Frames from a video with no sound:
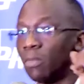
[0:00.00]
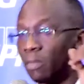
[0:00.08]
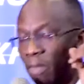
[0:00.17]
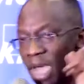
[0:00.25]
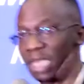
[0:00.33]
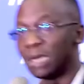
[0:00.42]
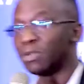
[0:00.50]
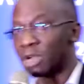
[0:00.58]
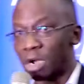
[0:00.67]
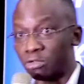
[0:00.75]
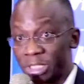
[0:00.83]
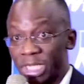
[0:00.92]
my
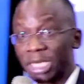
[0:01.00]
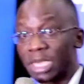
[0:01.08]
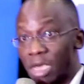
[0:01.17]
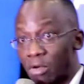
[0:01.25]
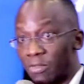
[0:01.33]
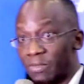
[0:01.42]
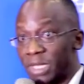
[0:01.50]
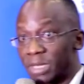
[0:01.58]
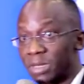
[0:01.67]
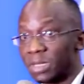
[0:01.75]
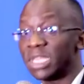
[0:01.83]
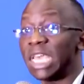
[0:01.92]
employer will take care of me.
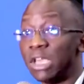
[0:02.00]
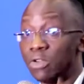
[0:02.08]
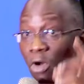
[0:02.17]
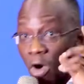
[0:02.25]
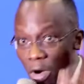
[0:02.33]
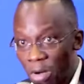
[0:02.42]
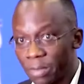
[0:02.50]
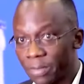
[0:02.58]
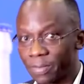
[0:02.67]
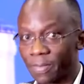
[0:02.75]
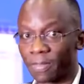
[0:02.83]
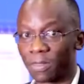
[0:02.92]
They know
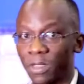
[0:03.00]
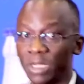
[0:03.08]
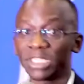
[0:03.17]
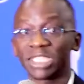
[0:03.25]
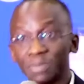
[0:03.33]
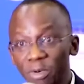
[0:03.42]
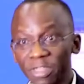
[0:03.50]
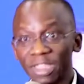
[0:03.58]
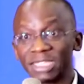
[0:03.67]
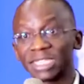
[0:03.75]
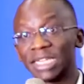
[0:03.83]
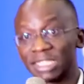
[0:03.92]
simple
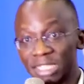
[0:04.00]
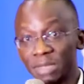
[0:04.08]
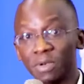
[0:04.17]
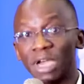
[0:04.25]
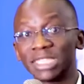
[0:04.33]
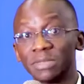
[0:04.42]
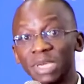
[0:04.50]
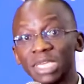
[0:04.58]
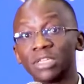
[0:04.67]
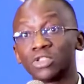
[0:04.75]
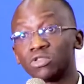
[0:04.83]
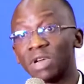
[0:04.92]
things as simple as
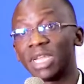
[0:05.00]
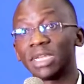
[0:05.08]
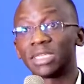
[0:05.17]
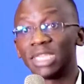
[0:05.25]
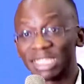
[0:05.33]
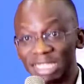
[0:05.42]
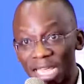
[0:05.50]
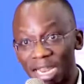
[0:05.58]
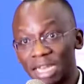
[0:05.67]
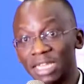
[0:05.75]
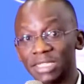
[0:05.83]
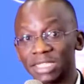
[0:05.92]
making sure that the
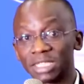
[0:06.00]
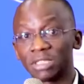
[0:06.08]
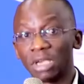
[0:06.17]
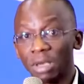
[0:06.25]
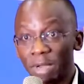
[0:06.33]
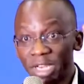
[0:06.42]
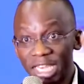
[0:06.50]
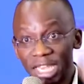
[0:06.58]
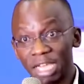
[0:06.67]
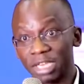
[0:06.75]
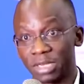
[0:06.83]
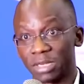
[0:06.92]
salary's
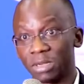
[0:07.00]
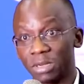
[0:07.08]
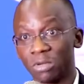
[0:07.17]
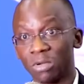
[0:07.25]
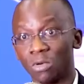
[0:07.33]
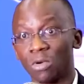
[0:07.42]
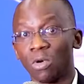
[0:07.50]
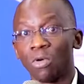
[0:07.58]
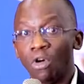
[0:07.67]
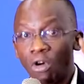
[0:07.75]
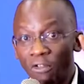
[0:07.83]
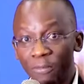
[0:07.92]
date
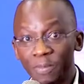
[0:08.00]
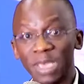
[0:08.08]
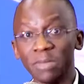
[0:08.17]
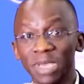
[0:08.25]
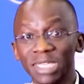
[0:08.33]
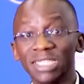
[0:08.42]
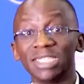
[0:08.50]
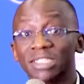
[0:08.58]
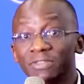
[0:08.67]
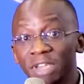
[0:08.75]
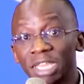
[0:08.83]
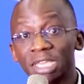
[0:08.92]
of payment is
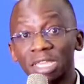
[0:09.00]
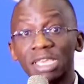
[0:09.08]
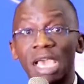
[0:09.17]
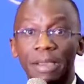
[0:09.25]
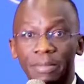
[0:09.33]
very clear.